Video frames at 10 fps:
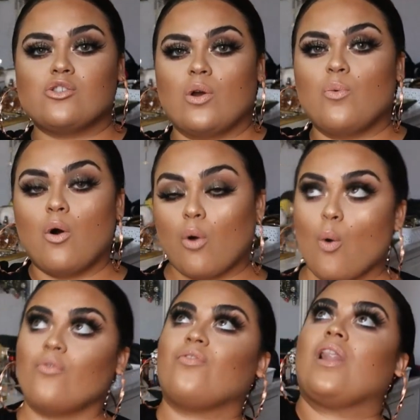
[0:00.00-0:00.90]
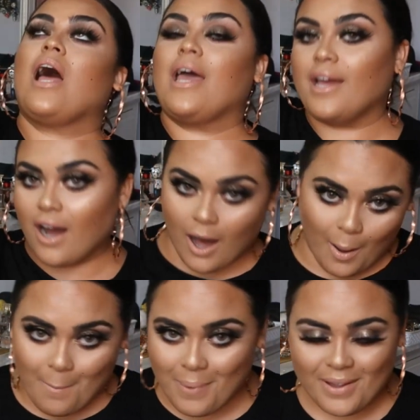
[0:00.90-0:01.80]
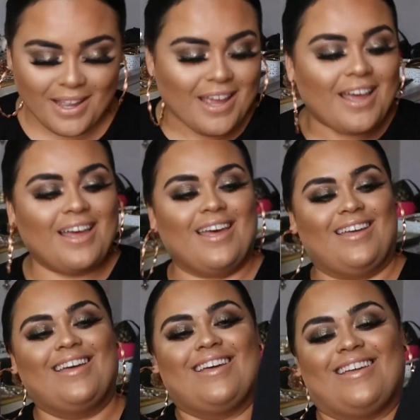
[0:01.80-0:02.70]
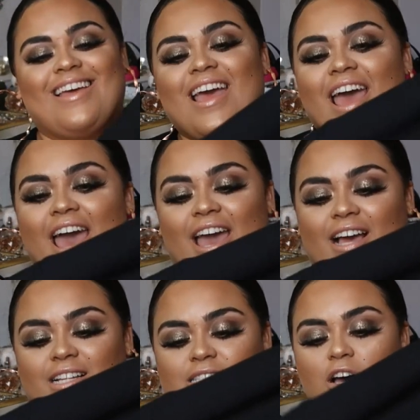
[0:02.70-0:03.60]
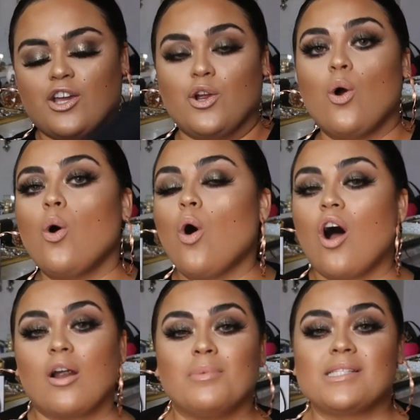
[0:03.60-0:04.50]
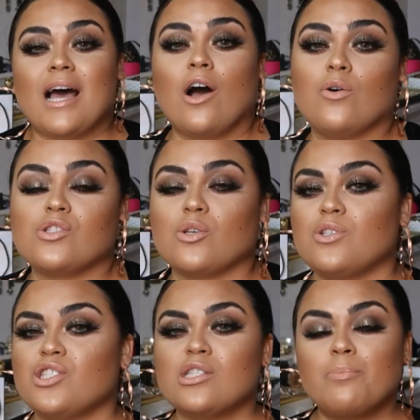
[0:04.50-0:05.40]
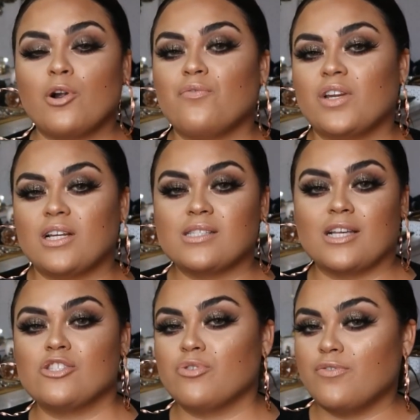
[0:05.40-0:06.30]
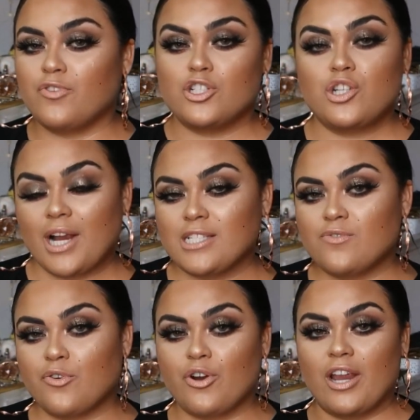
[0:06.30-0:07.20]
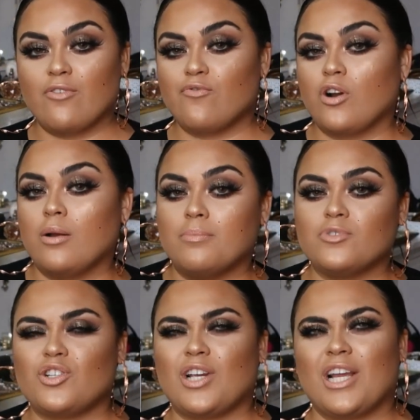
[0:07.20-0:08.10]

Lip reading: so it won't go flying up. And your whole arm is out, so it's just a perfect accessory for transferring from